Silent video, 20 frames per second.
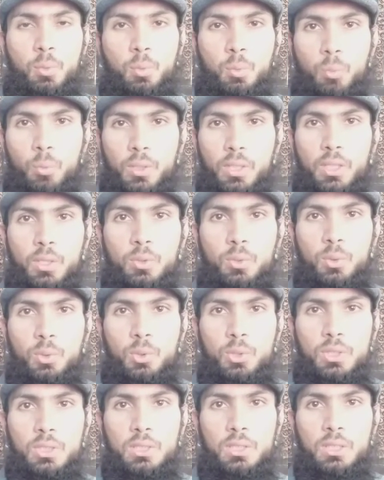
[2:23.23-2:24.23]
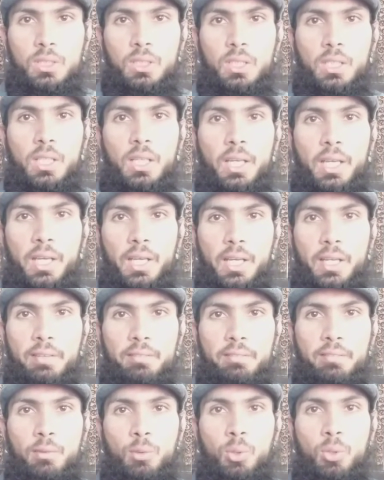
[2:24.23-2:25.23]
we use
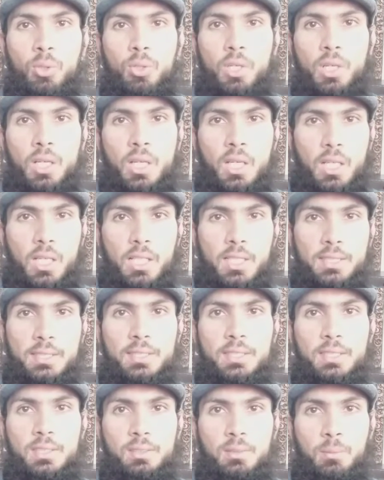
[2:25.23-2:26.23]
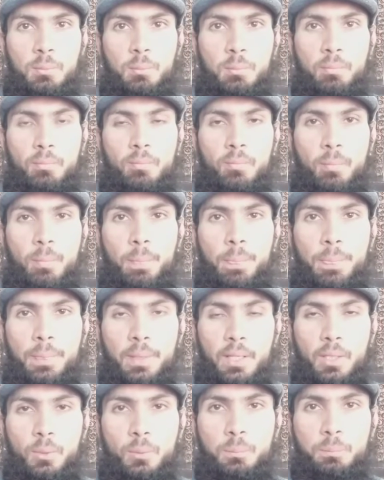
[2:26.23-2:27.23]
have or has.
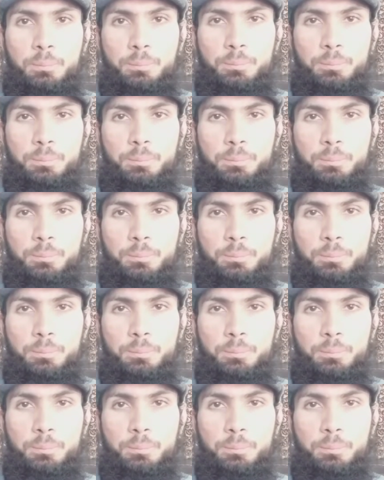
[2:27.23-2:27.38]
Now,